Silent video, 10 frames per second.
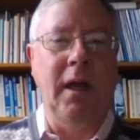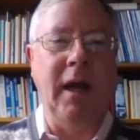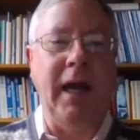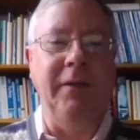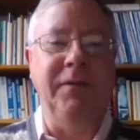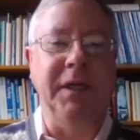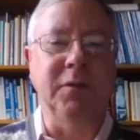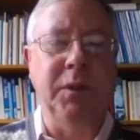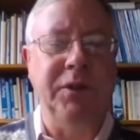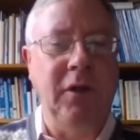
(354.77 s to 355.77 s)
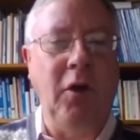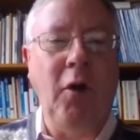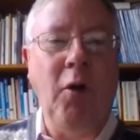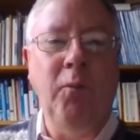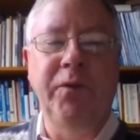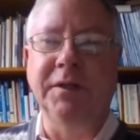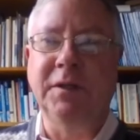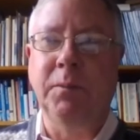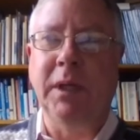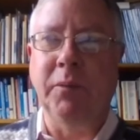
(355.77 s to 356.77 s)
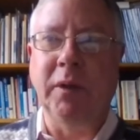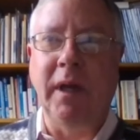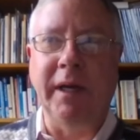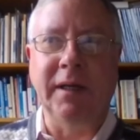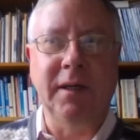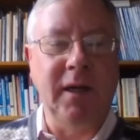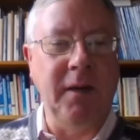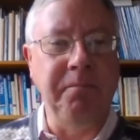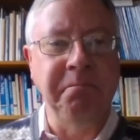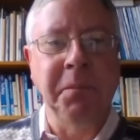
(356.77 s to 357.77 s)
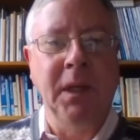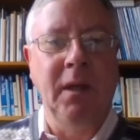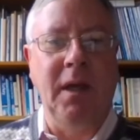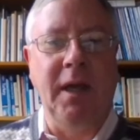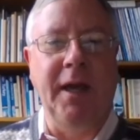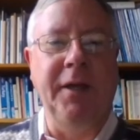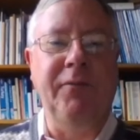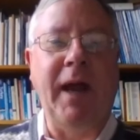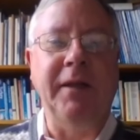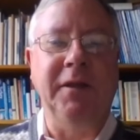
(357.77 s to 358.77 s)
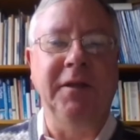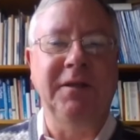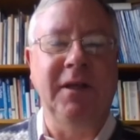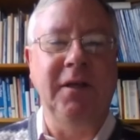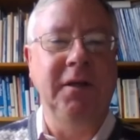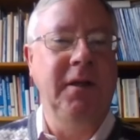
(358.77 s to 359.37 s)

and things which are not obvious to people, like the fact that